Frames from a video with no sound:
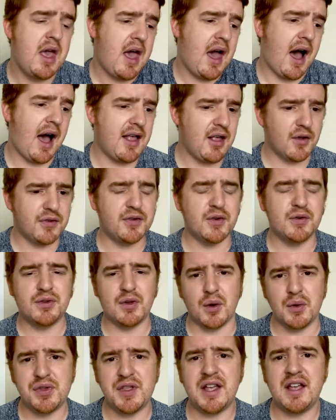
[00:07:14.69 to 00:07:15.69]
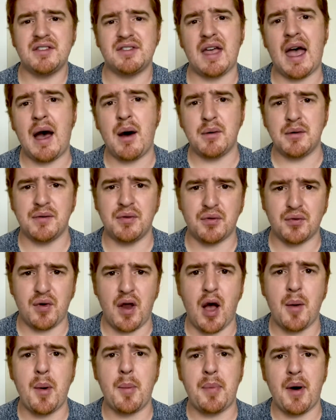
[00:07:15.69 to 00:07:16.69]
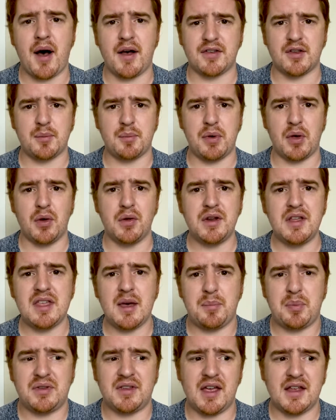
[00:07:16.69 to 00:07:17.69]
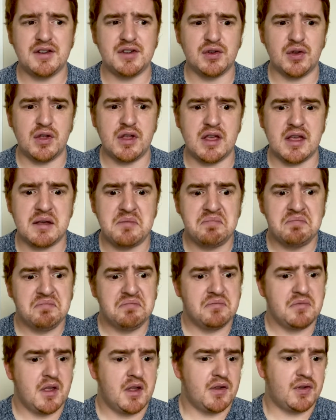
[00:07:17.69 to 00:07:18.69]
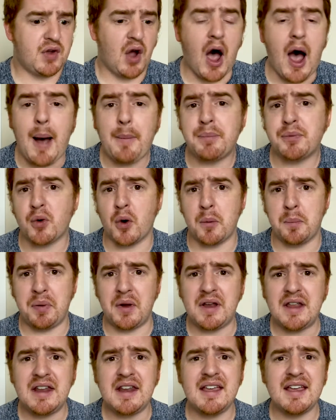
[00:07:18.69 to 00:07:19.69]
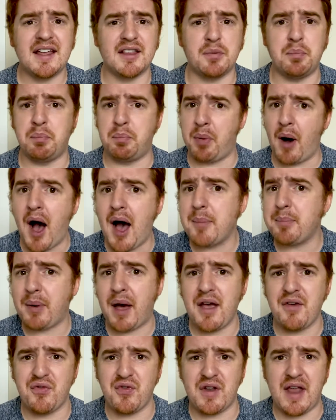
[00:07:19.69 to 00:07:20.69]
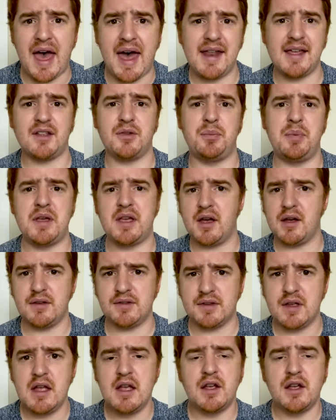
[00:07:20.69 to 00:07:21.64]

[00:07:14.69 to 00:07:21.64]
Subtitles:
I also don't think it's out of the realm of possibility that potentially Topps or Panini gets bought by Fanatics, because,